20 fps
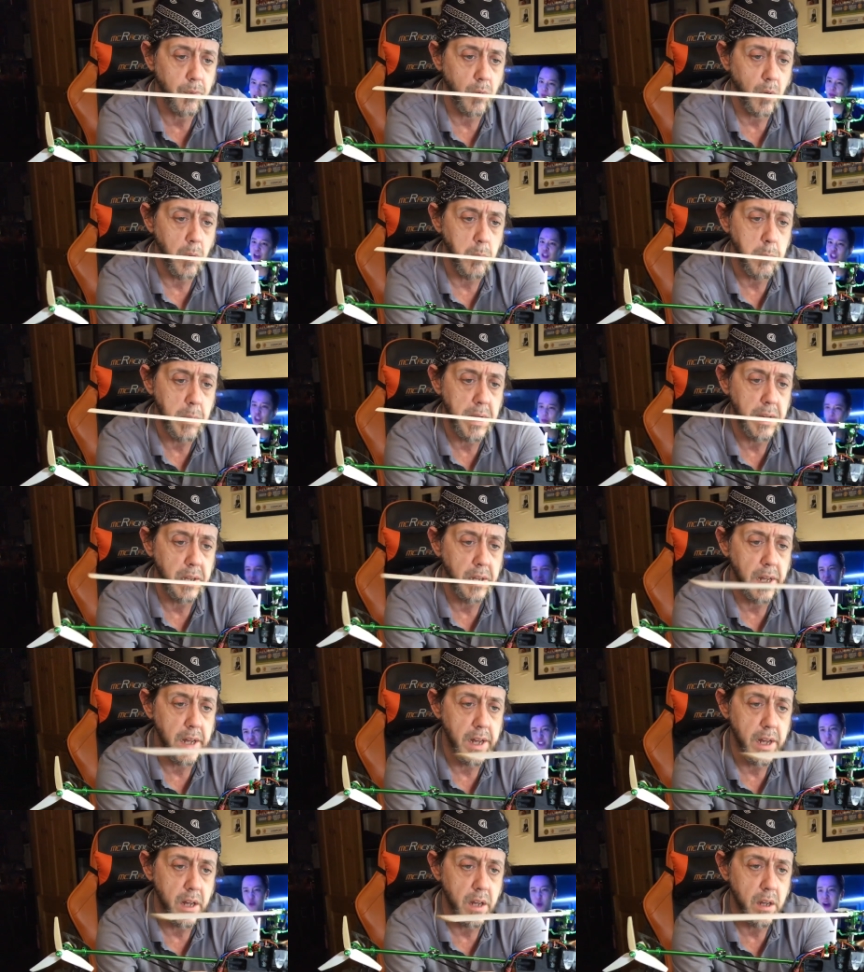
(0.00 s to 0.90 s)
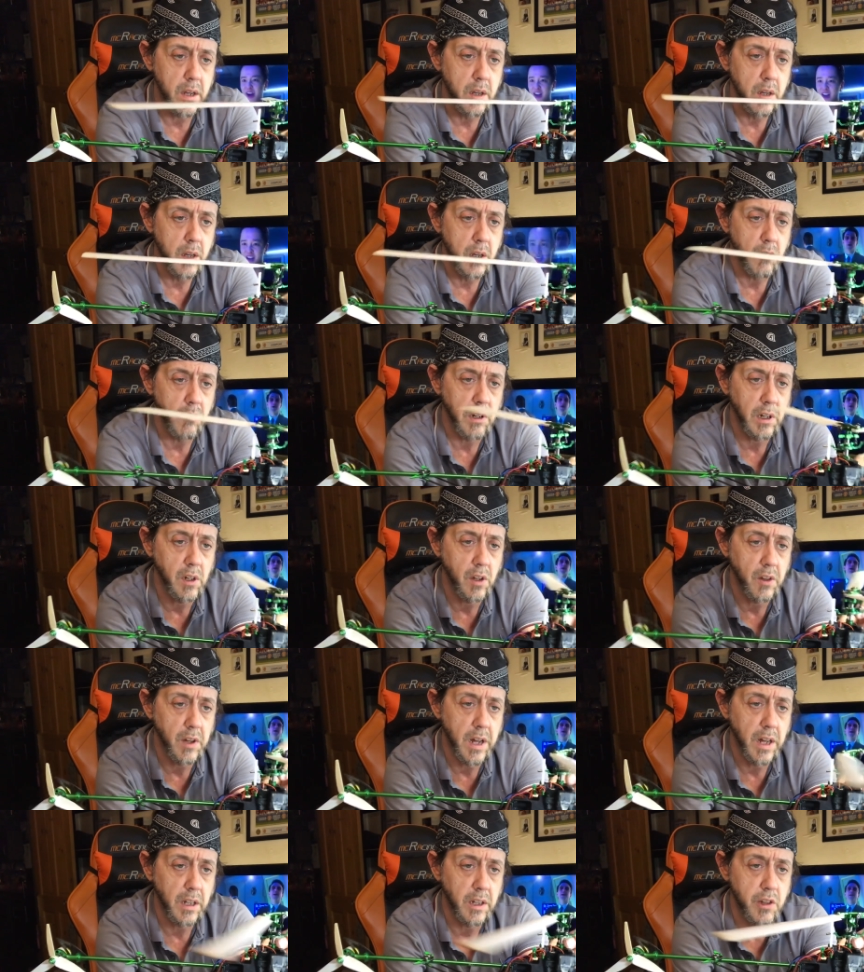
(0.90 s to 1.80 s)
main gear,
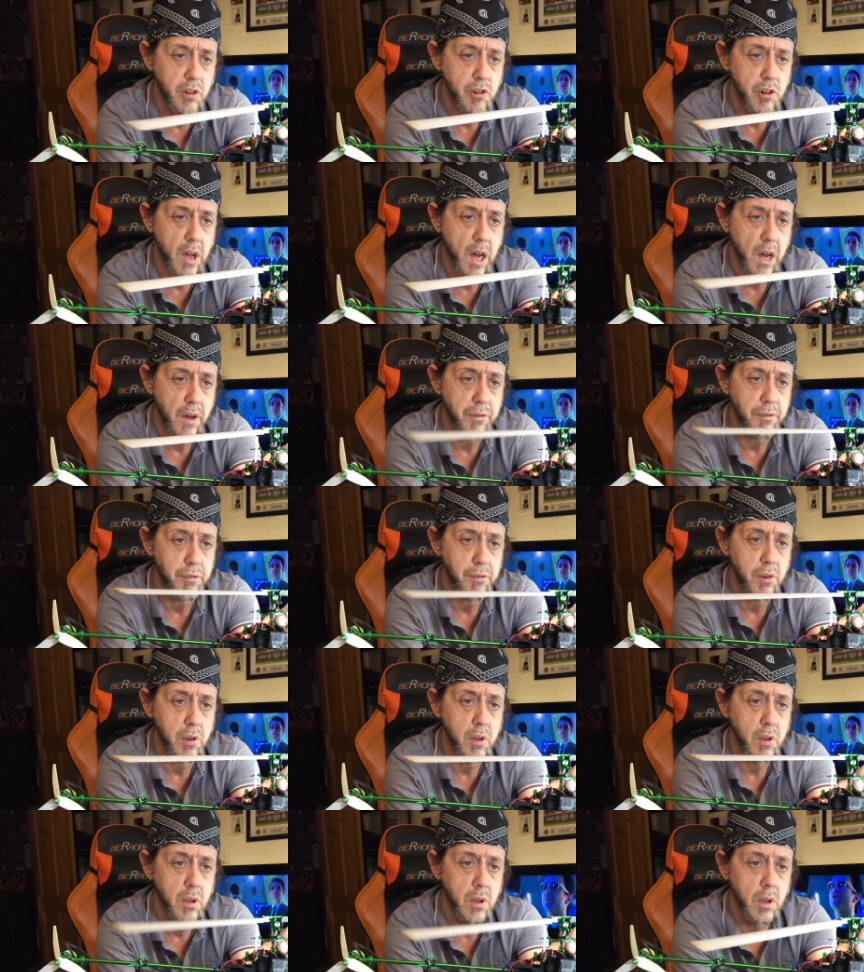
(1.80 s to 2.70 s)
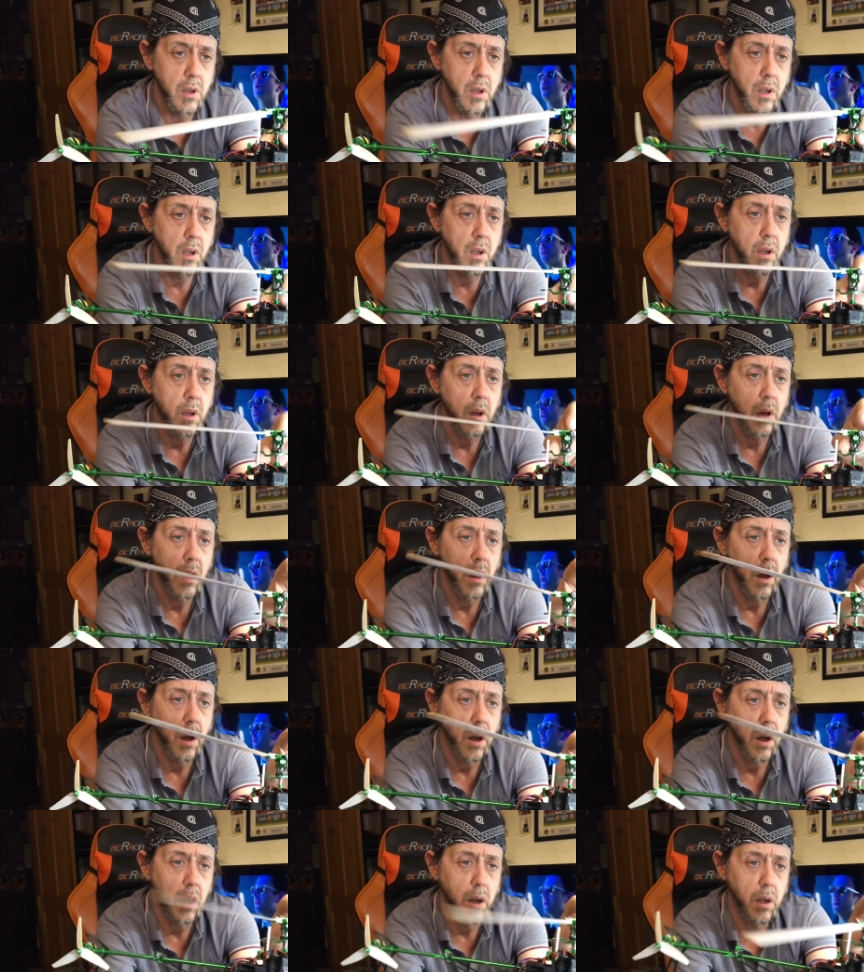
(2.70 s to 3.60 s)
Rakon heli shaft,
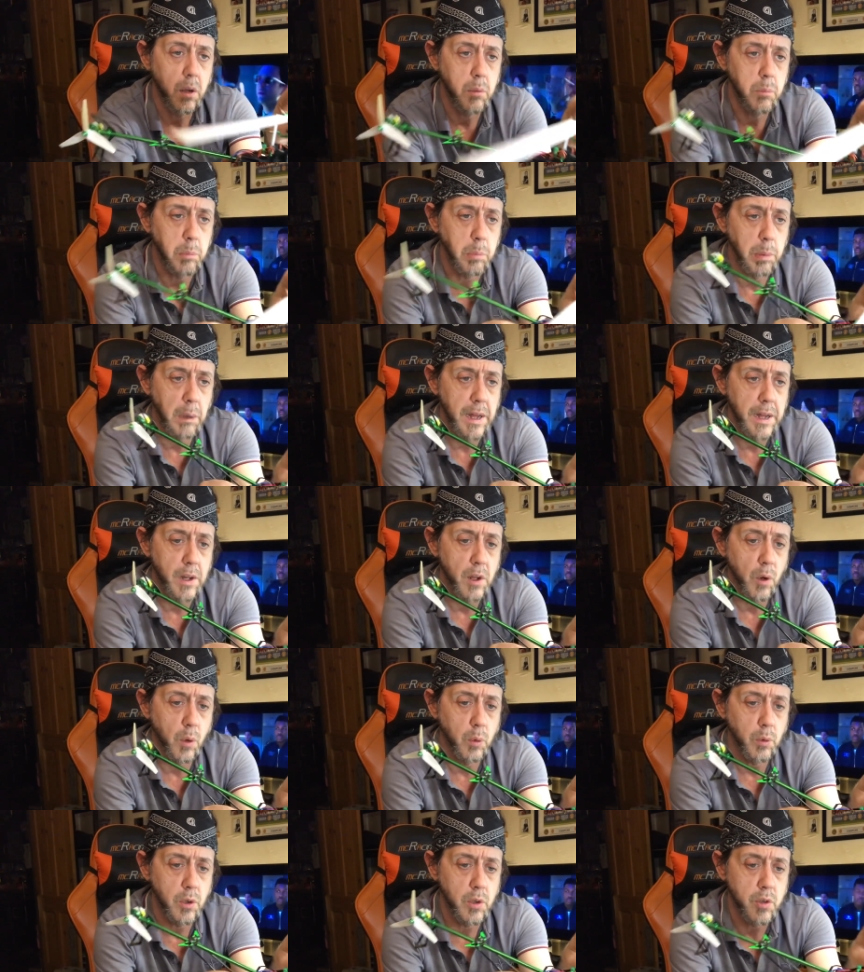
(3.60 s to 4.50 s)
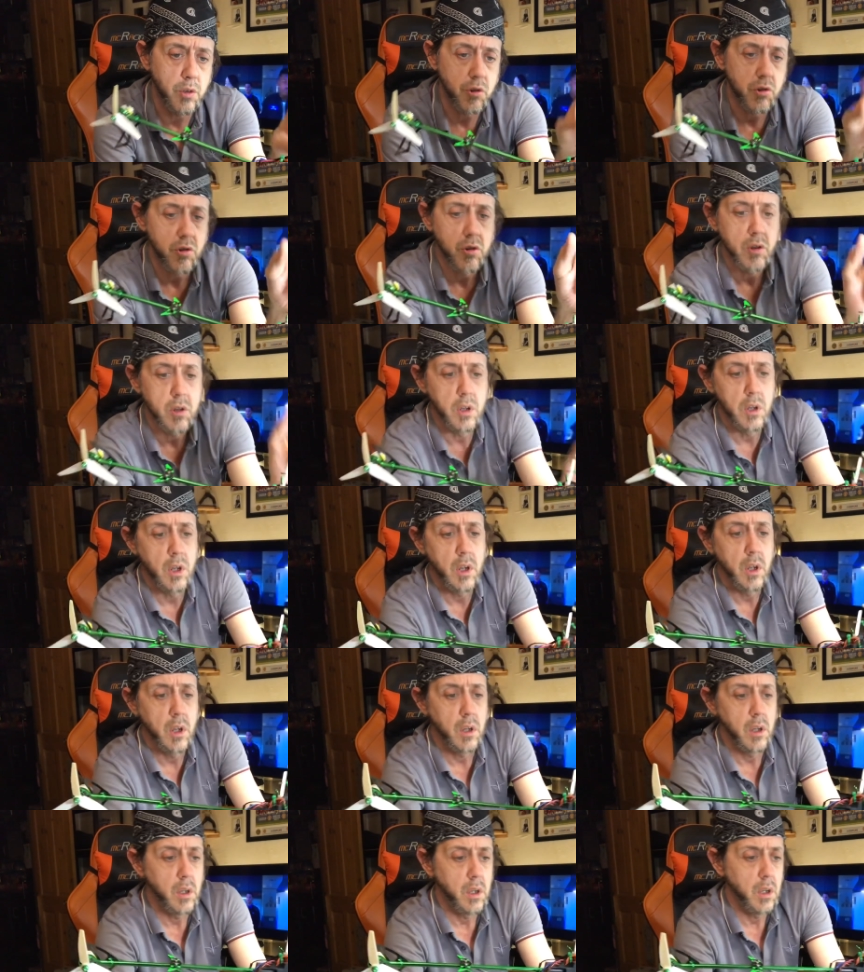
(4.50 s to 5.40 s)
blade holders,
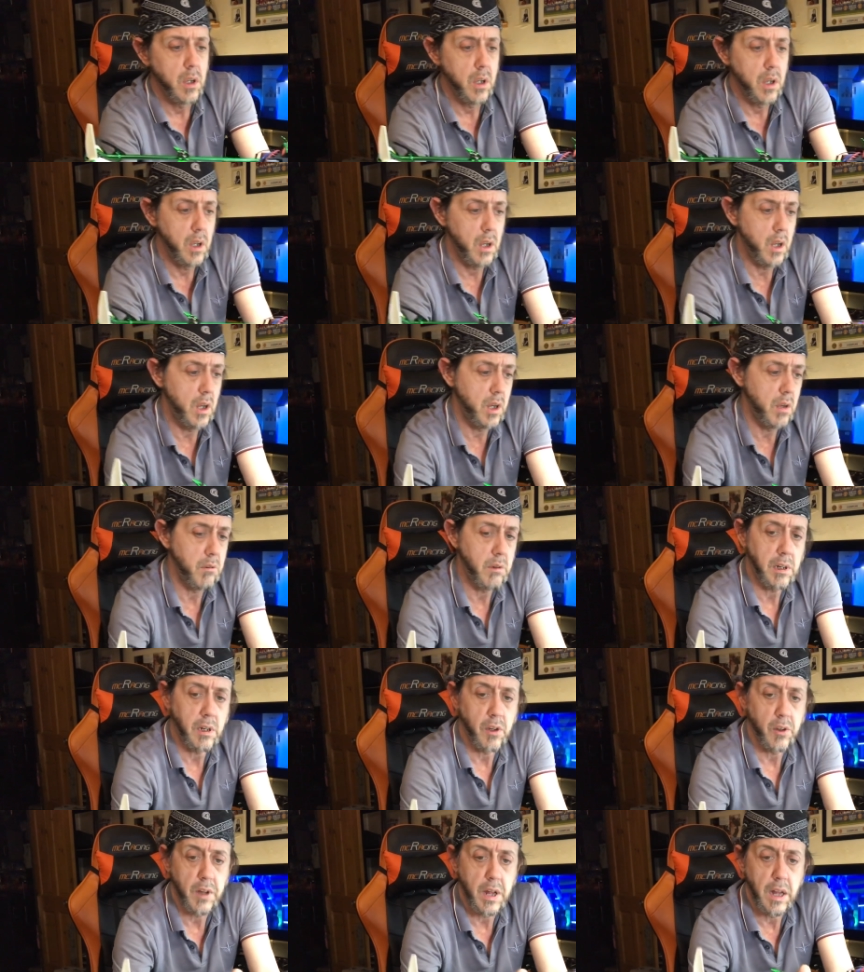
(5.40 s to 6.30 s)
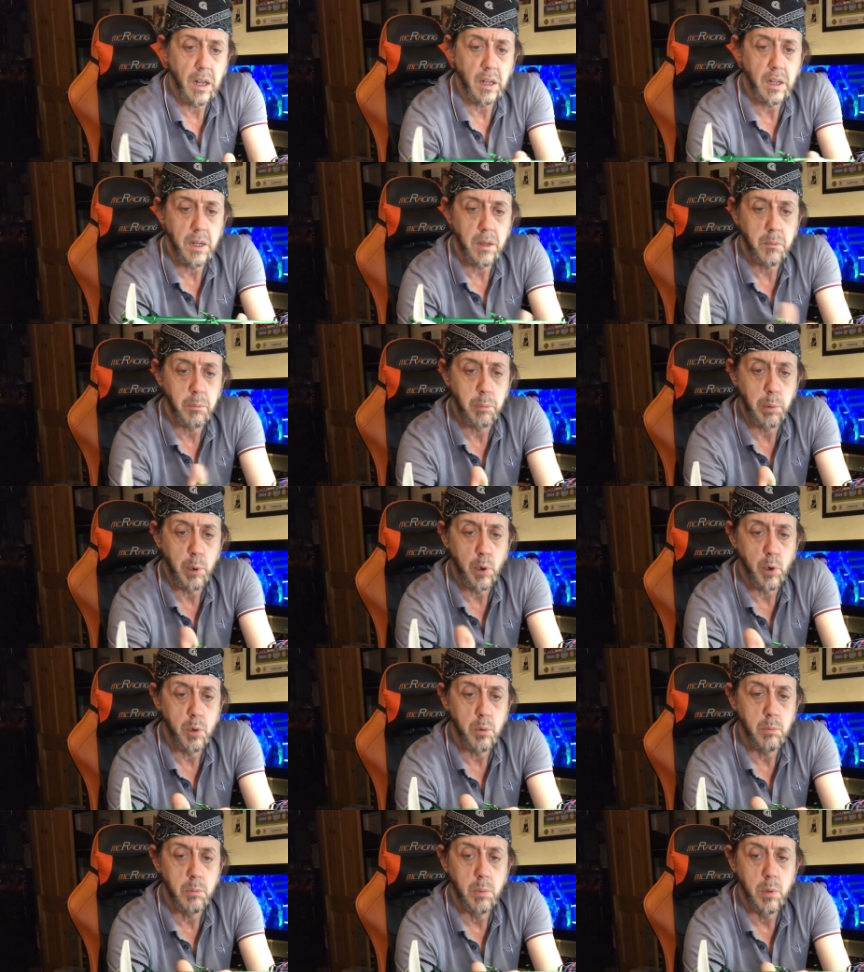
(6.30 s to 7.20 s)
Rakon heli
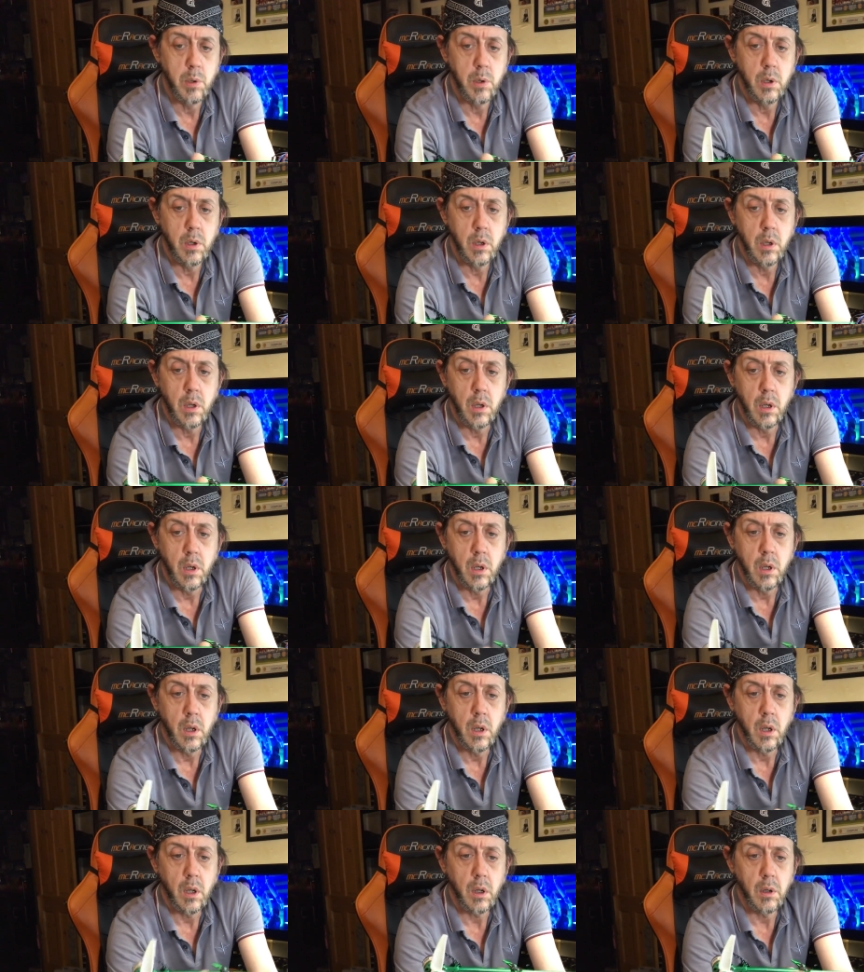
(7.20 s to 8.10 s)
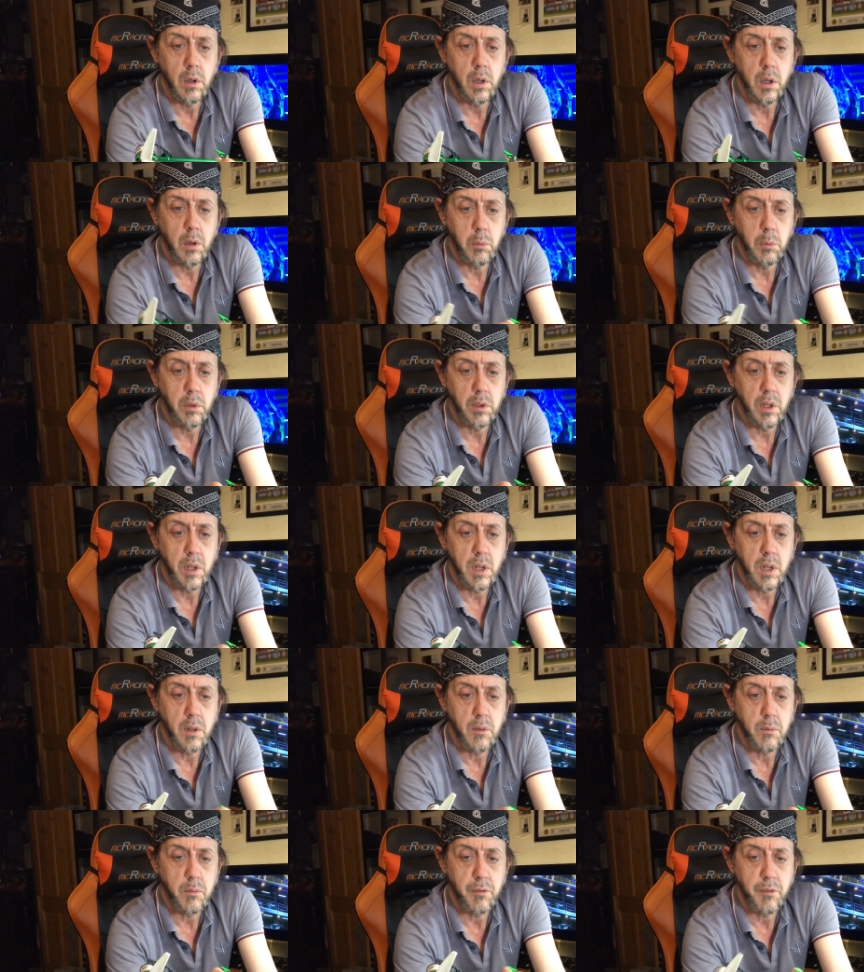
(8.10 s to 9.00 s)
boom with
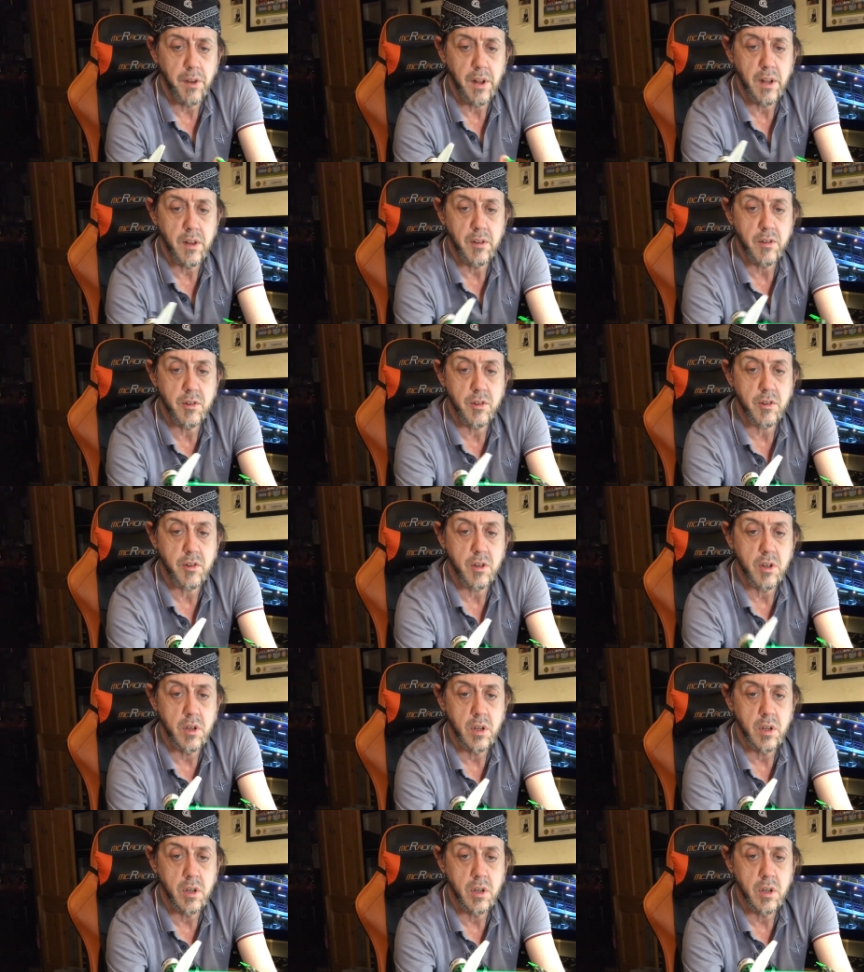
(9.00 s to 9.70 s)
the fins,